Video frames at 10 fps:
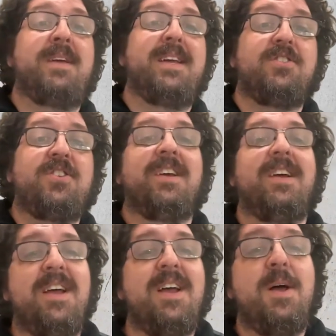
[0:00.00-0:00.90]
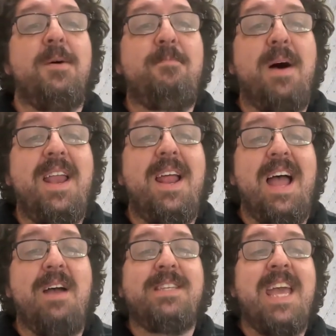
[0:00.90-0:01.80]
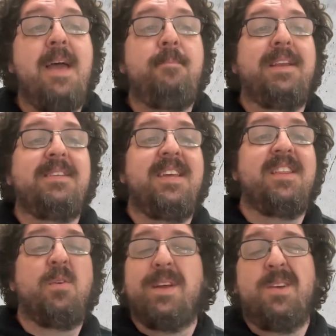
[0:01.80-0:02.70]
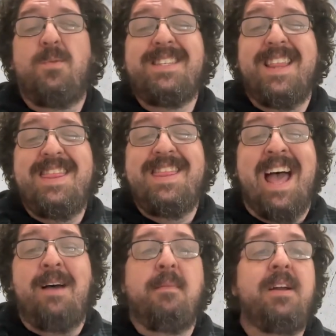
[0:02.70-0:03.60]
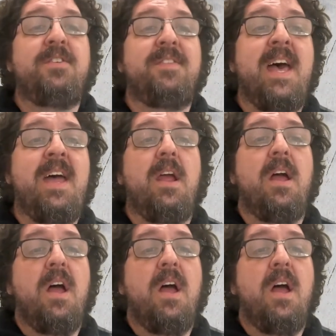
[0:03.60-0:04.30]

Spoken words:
bitch. But I was happy to see there really wasn't that much of that.